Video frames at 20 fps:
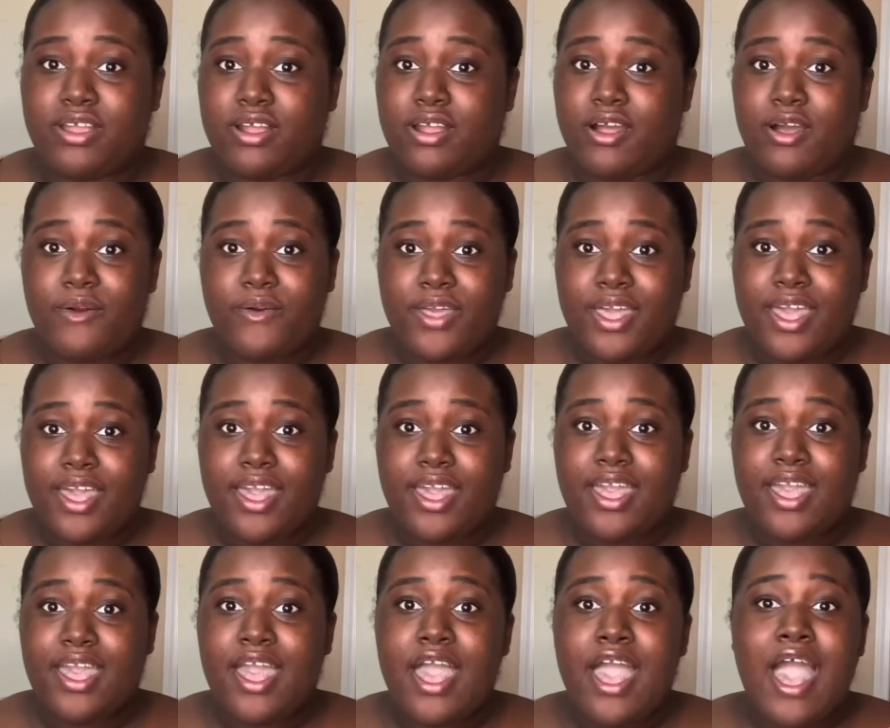Okay,
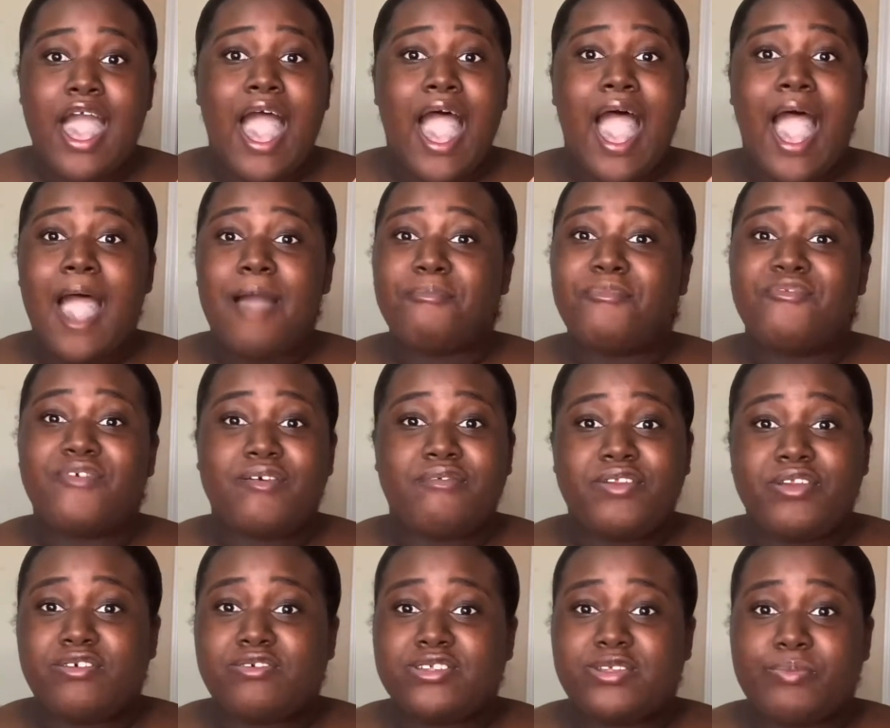I'm a very
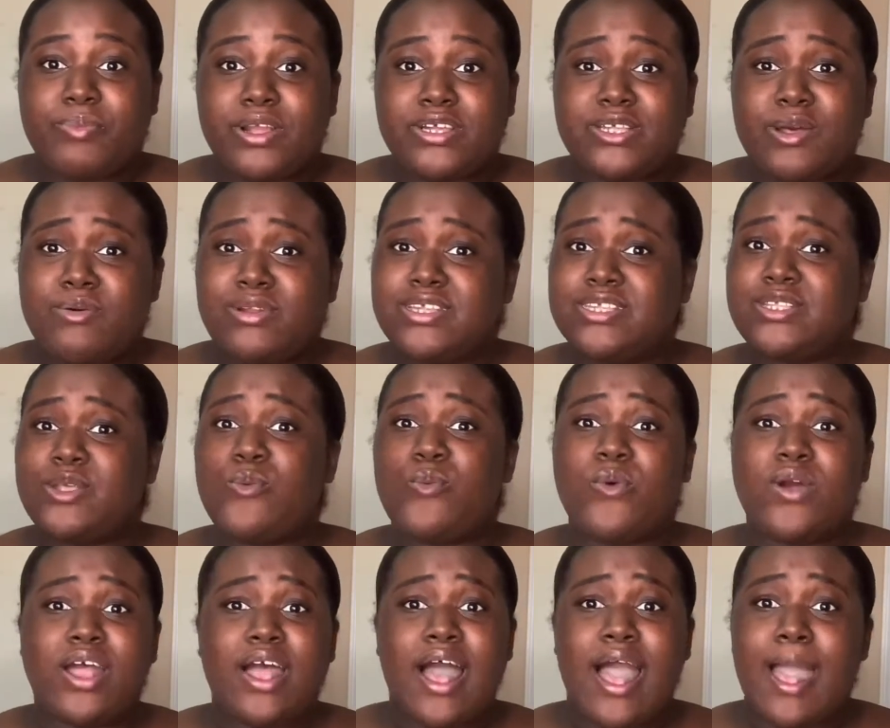nosy person. I want to see
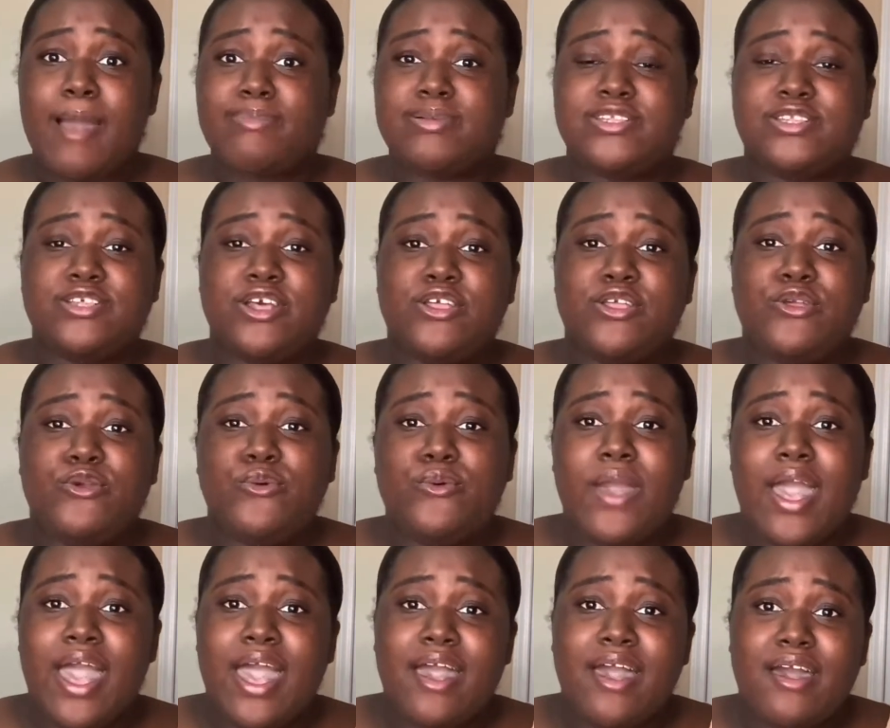what apps do you
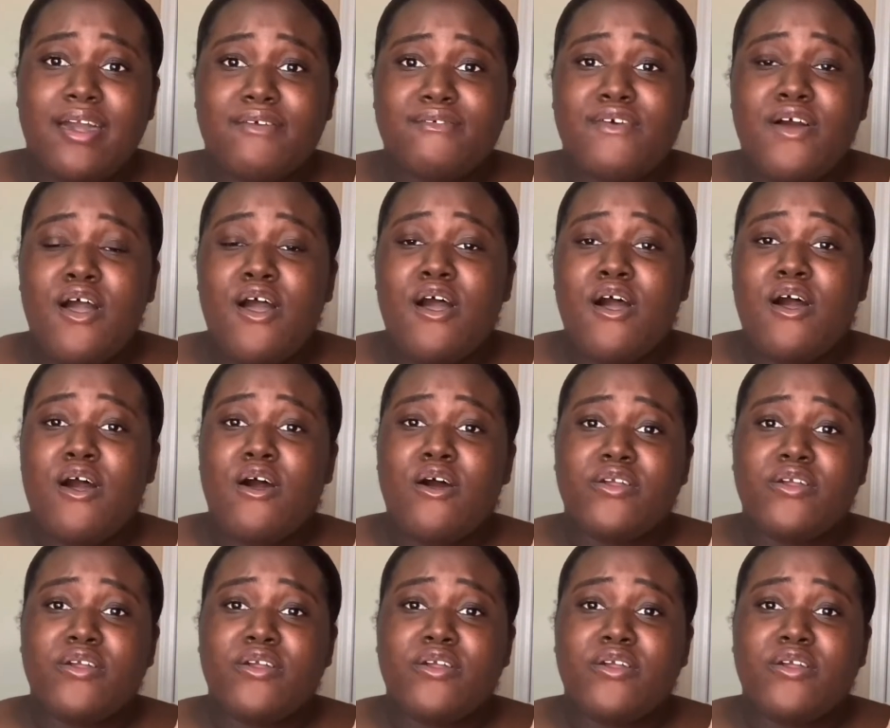have on your